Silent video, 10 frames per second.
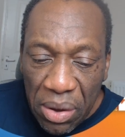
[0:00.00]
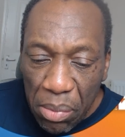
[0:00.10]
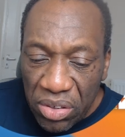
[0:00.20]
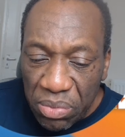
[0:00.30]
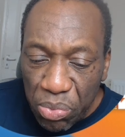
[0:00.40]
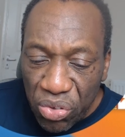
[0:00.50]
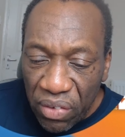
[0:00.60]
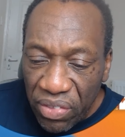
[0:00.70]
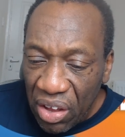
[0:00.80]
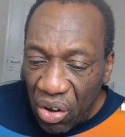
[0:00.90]
Pretty much
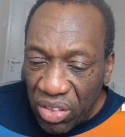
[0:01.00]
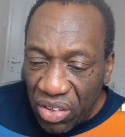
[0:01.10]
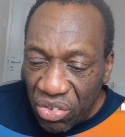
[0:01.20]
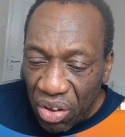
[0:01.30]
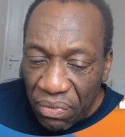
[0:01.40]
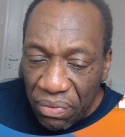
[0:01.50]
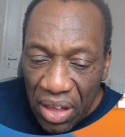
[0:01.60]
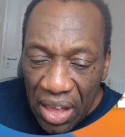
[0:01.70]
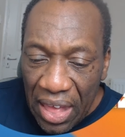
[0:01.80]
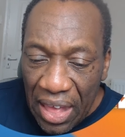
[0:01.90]
most of the other
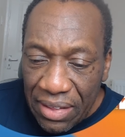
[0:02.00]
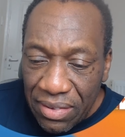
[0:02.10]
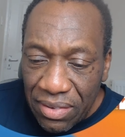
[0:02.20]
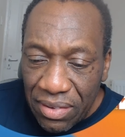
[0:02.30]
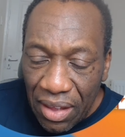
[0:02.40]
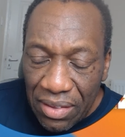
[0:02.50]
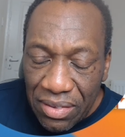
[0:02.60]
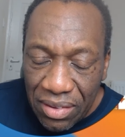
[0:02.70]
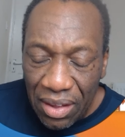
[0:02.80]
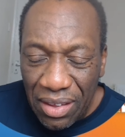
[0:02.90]
stuff is
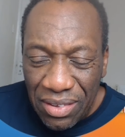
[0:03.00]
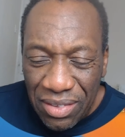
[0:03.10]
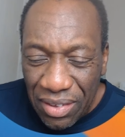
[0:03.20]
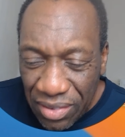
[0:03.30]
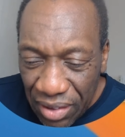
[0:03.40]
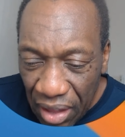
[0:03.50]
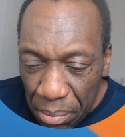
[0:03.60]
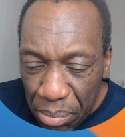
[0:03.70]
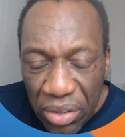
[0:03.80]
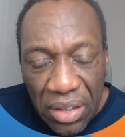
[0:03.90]
the
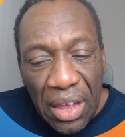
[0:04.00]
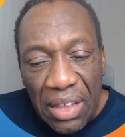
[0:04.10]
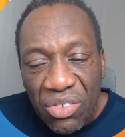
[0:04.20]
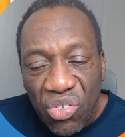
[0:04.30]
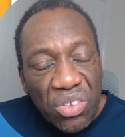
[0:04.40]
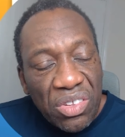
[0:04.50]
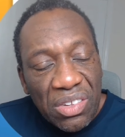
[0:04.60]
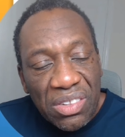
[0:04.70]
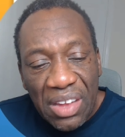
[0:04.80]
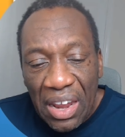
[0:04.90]
same, but it's
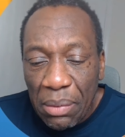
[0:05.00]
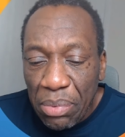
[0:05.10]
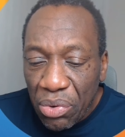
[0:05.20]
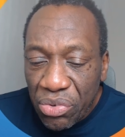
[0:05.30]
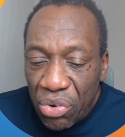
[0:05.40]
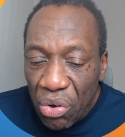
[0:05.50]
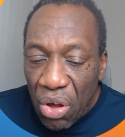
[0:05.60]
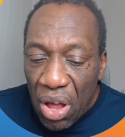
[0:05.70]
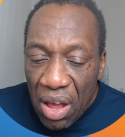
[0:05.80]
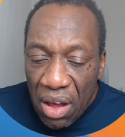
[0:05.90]
just scalable.
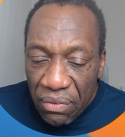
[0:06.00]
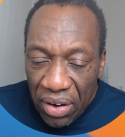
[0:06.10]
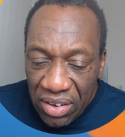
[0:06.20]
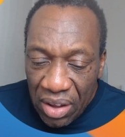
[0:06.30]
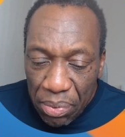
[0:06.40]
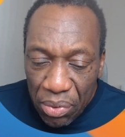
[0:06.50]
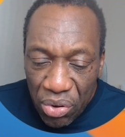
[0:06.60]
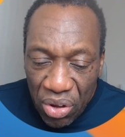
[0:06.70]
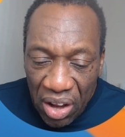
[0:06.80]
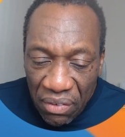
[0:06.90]
So for
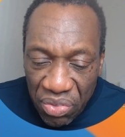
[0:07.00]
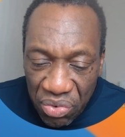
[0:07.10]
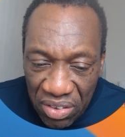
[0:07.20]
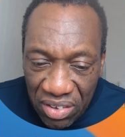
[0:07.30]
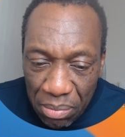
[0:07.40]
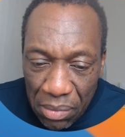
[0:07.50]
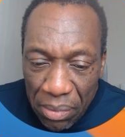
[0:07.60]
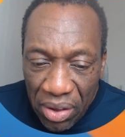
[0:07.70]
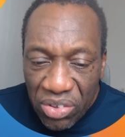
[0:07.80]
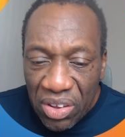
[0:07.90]
example, you can have 3 team
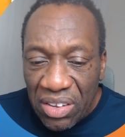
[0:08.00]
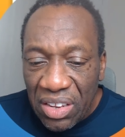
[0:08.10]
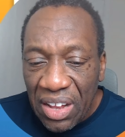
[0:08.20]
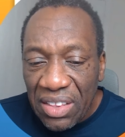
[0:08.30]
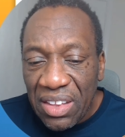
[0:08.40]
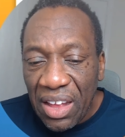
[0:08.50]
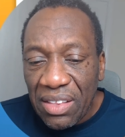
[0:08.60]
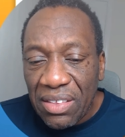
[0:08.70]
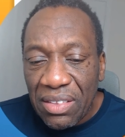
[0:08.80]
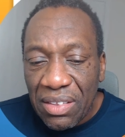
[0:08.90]
members and the
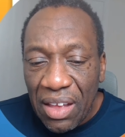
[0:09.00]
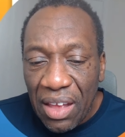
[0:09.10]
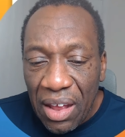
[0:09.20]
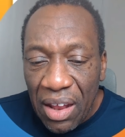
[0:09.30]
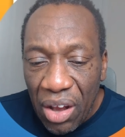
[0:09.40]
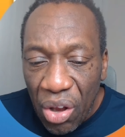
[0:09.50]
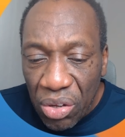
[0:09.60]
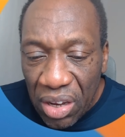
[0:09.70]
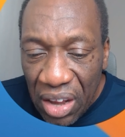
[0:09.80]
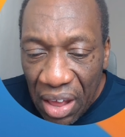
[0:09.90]
$99
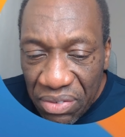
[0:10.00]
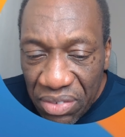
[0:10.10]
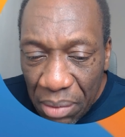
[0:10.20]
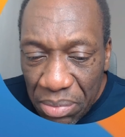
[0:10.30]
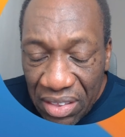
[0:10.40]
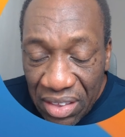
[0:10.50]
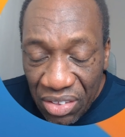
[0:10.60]
lifetime